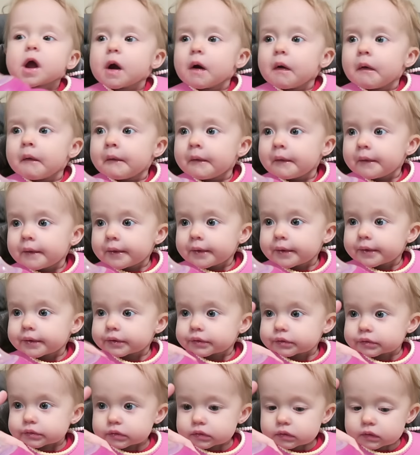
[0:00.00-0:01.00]
if only we could get her
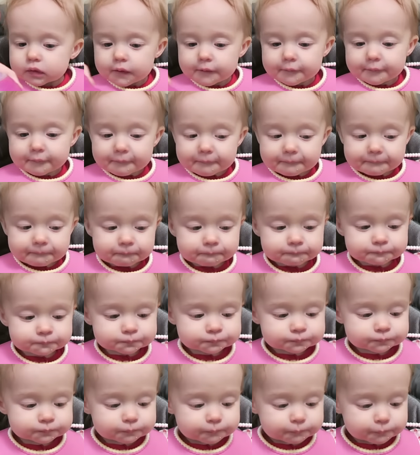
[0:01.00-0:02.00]
to figure out her three
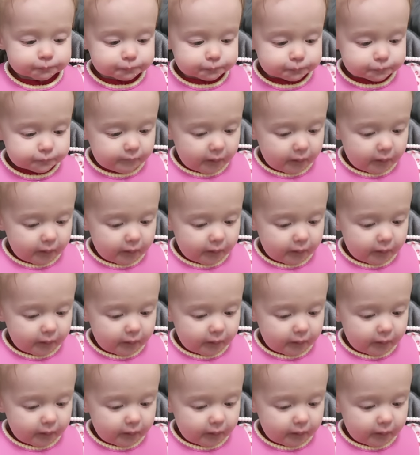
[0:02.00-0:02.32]
sixty cup.